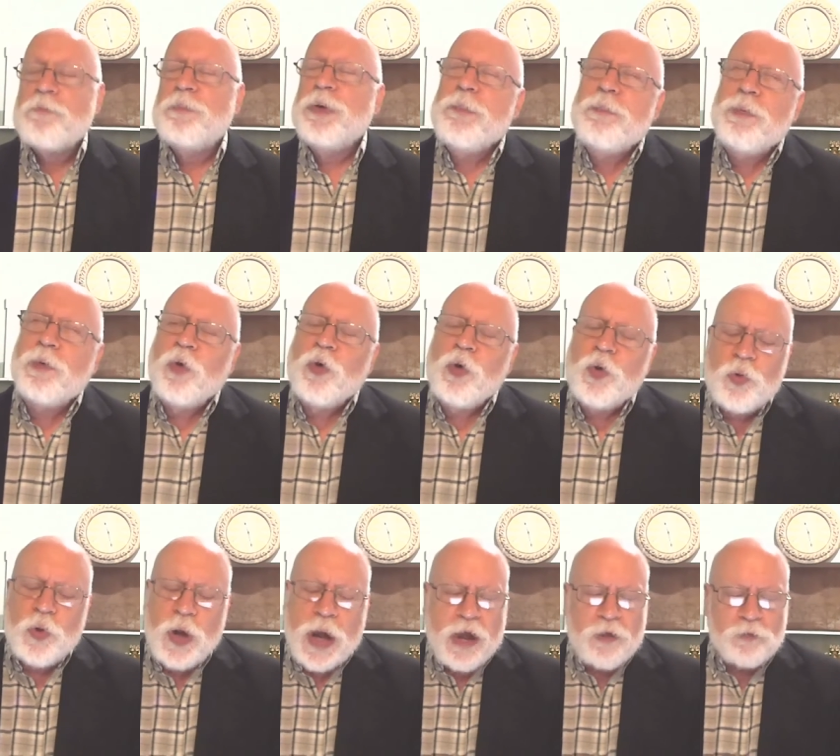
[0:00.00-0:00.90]
People
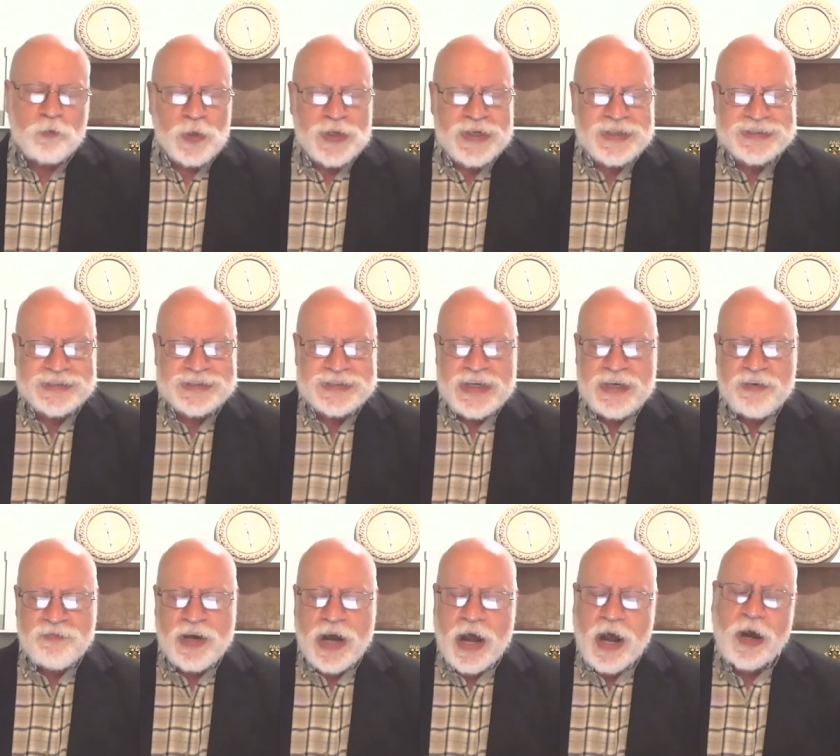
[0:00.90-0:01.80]
who have
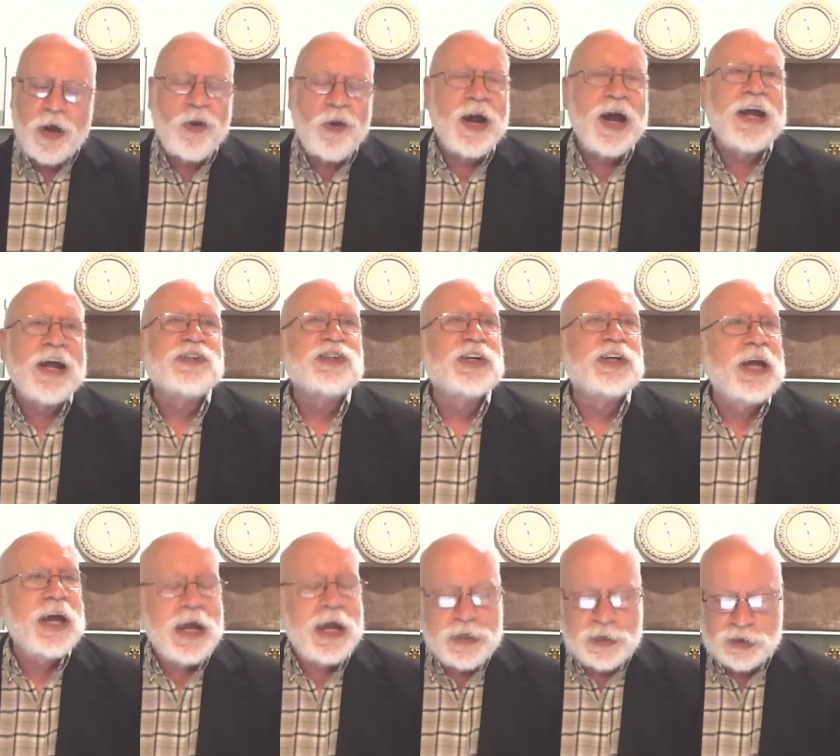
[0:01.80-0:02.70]
received higher
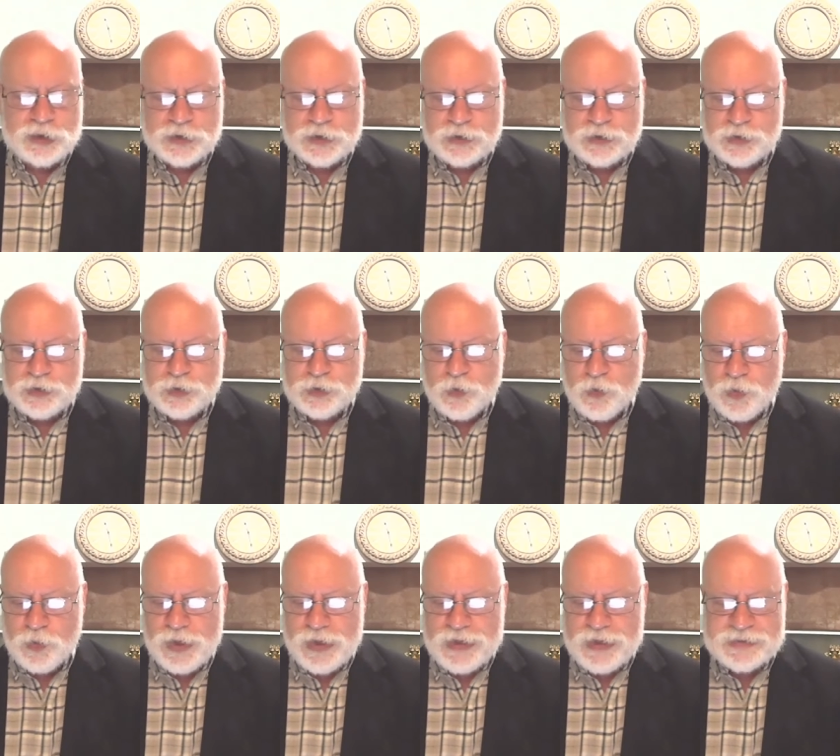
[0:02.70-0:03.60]
education
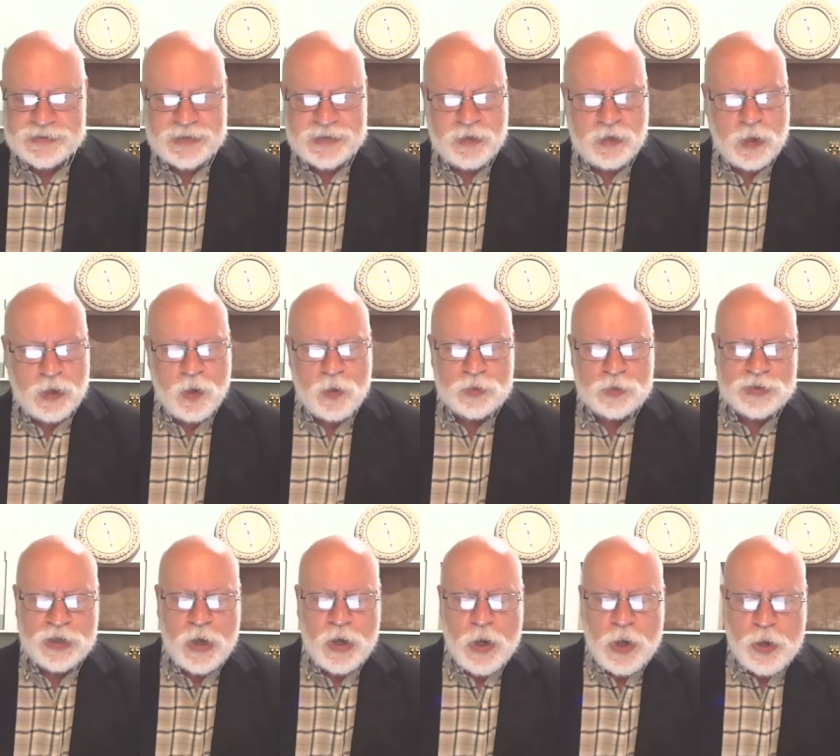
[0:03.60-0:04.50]
degrees and
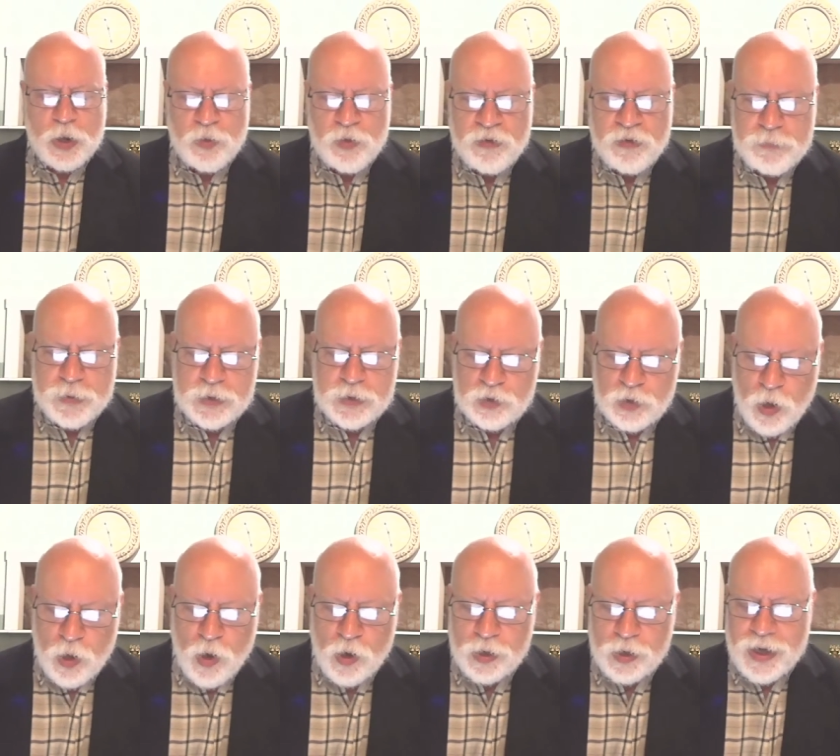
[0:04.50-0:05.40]
those who have been
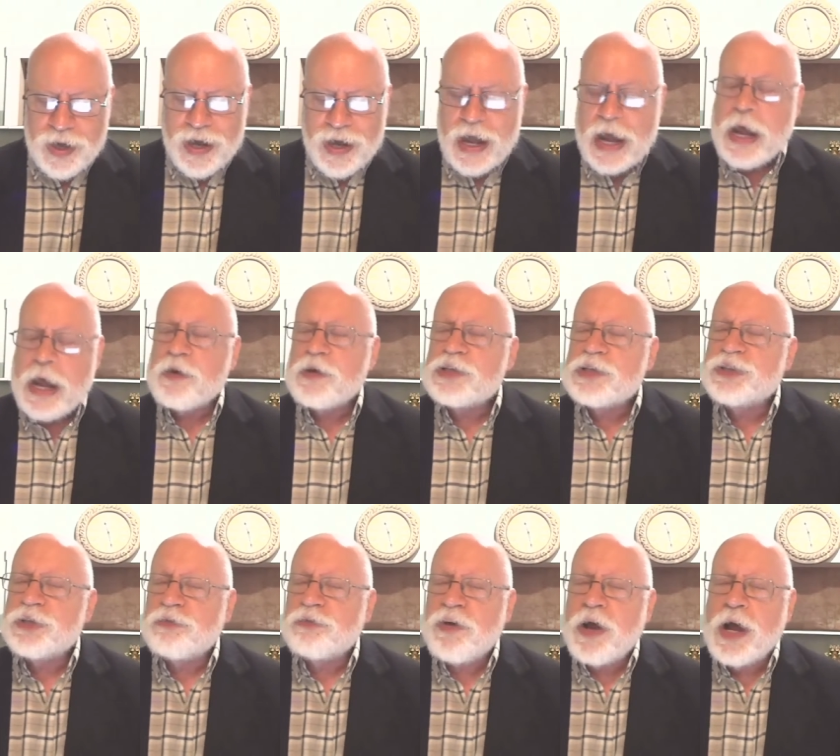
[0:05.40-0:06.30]
taught how to
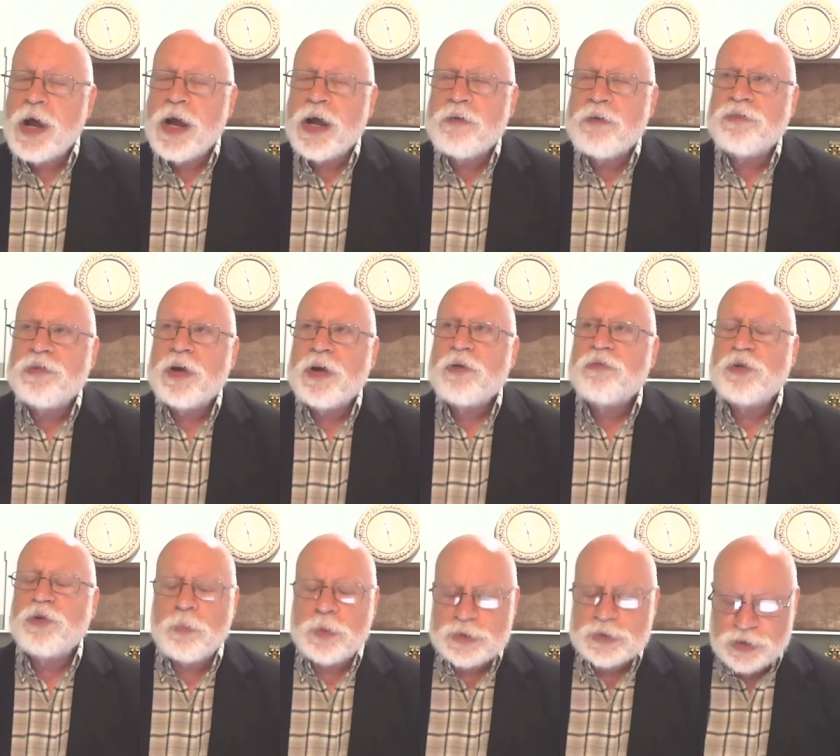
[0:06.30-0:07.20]
survive
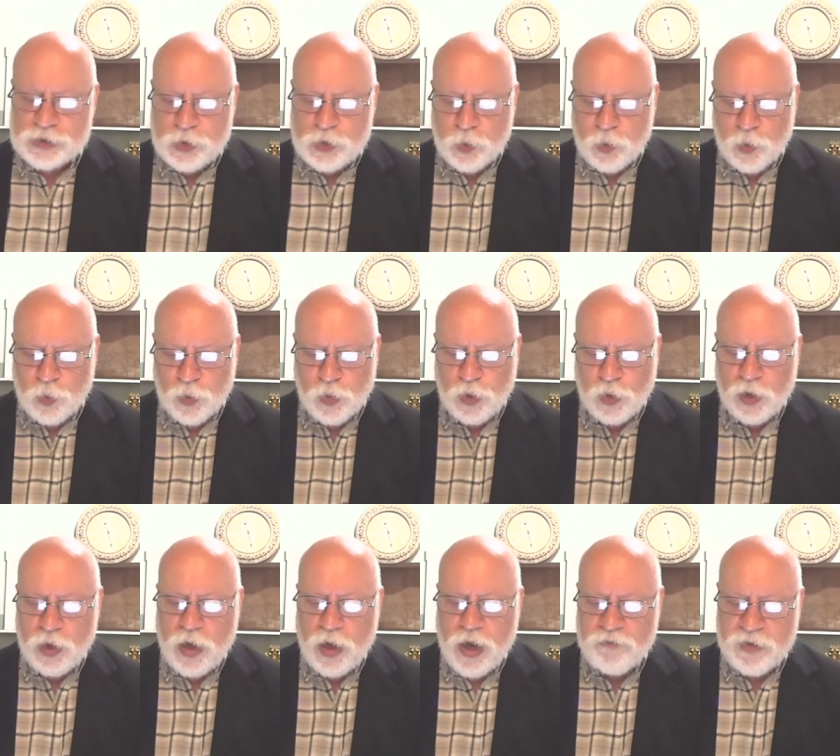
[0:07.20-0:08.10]
from a
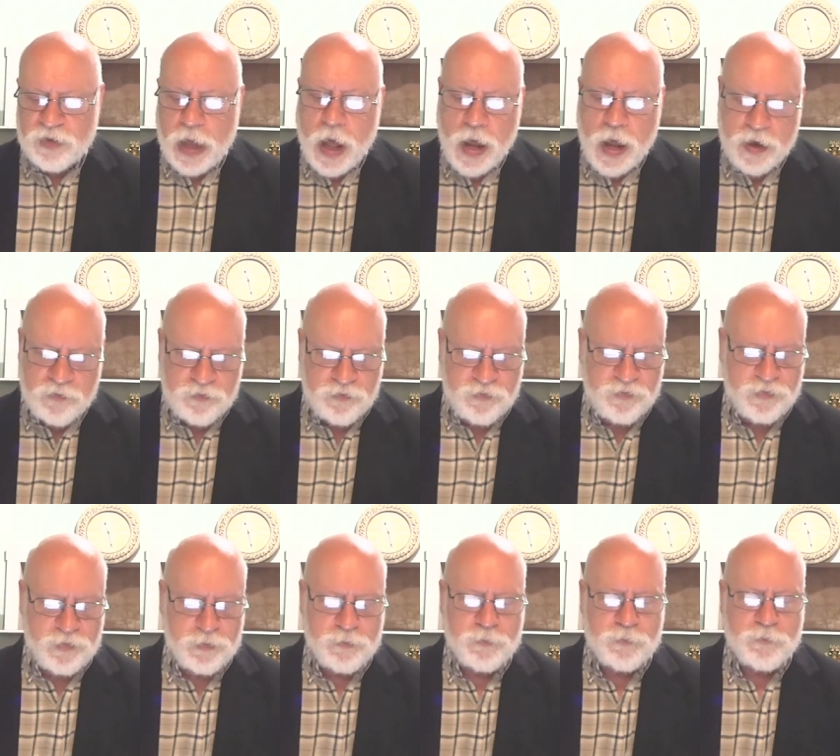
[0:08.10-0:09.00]
school of life
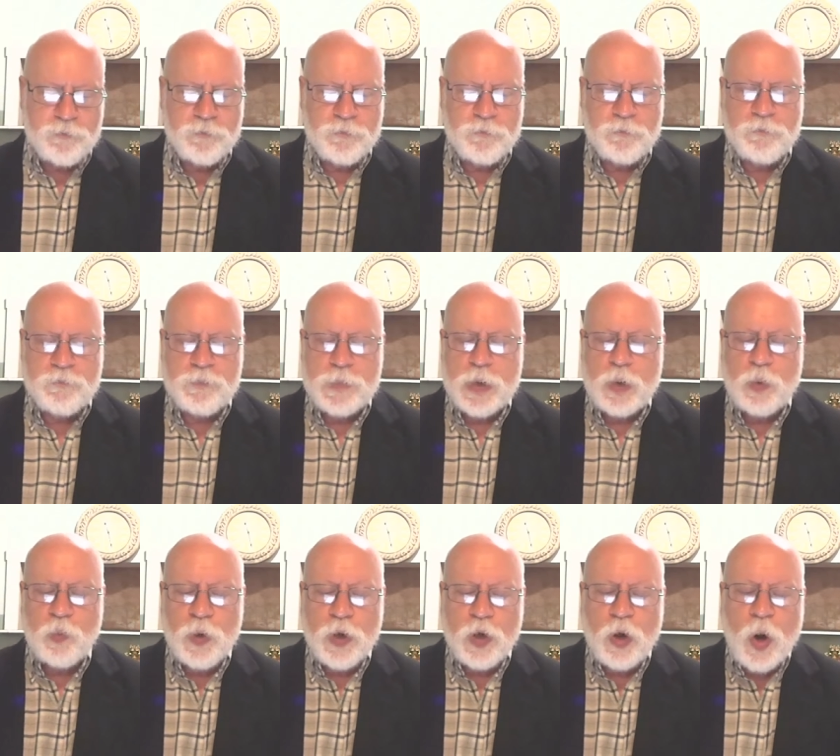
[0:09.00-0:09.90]

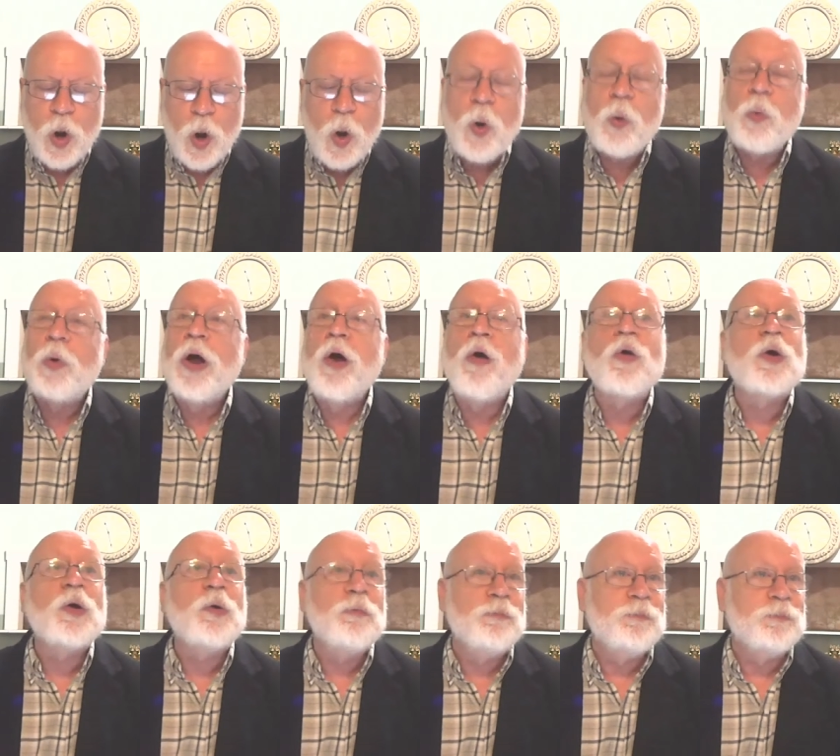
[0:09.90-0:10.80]
we are all
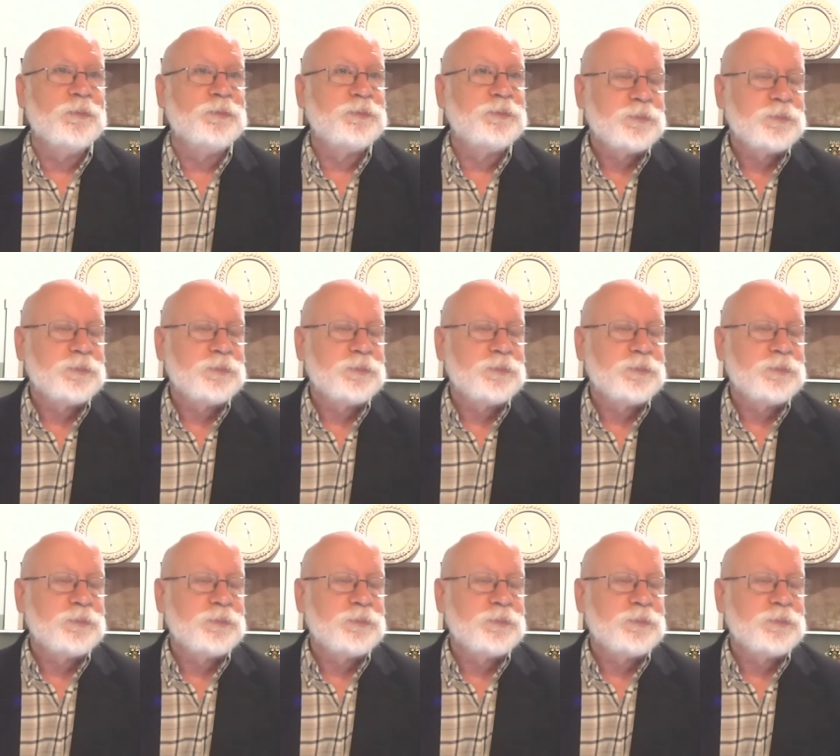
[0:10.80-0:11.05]
welcome.